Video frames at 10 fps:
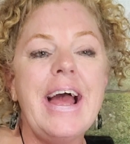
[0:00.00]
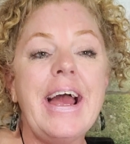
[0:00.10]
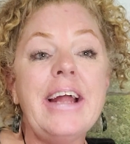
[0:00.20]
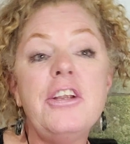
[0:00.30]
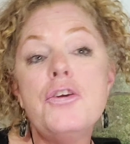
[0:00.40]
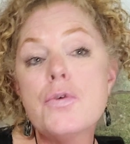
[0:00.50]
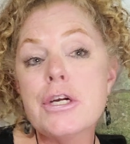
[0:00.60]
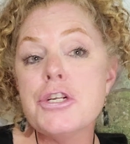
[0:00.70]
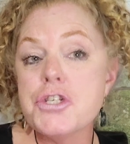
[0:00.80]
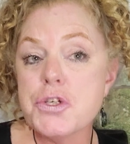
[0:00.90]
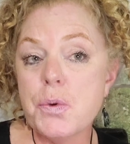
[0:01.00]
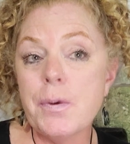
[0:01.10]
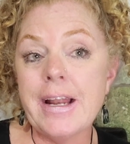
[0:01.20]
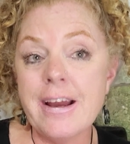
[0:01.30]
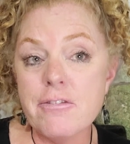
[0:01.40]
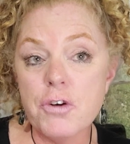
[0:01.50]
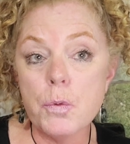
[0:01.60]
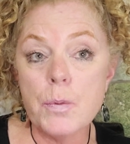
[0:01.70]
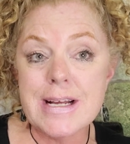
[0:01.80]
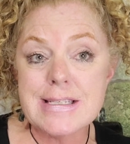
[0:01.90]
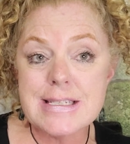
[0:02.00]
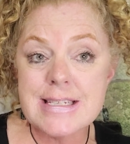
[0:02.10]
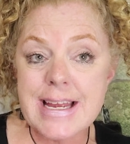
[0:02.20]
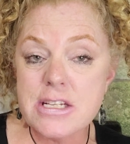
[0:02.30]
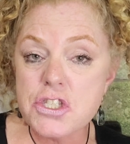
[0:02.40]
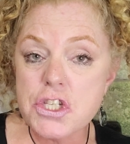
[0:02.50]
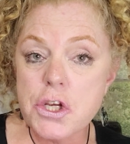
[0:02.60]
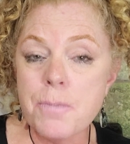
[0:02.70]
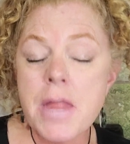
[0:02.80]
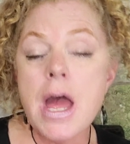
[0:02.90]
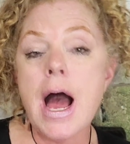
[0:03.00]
And you can do whatever resonates to you.